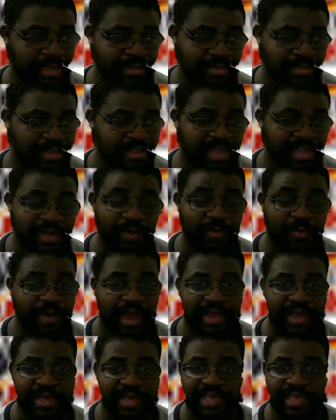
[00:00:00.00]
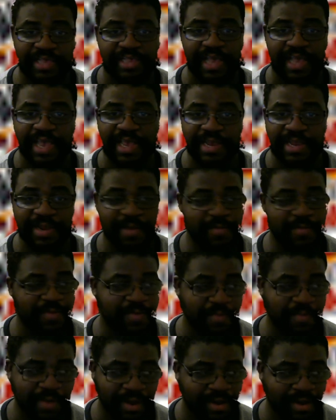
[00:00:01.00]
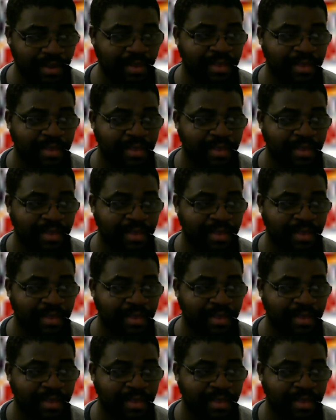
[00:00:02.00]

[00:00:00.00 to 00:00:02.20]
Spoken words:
this ain't no knock against AEW, but